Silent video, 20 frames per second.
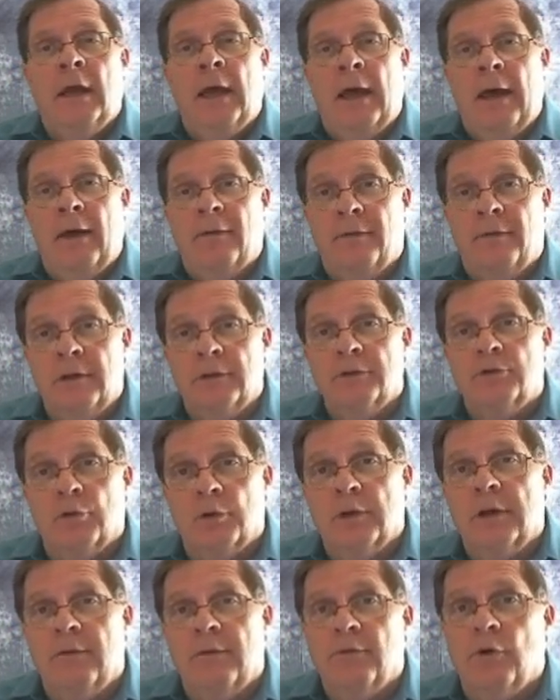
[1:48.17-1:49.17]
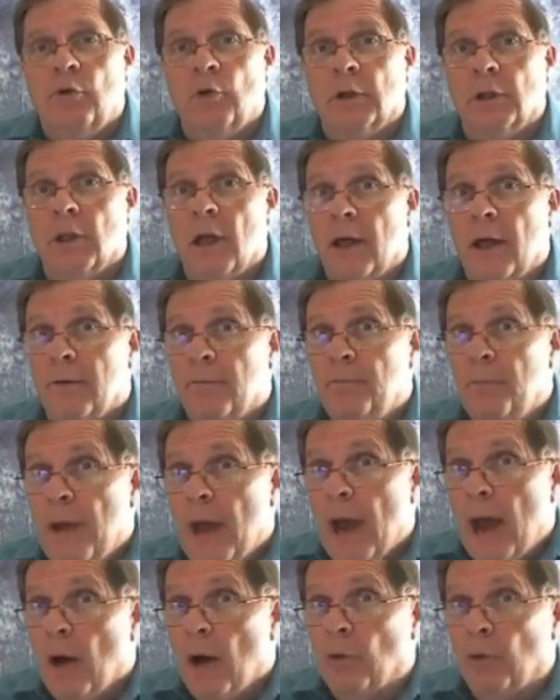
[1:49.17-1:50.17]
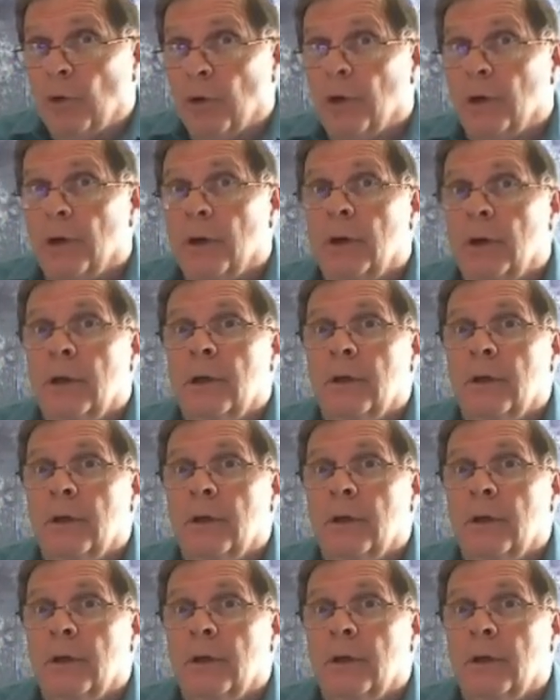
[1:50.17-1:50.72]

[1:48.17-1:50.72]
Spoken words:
and this will give you a lot of power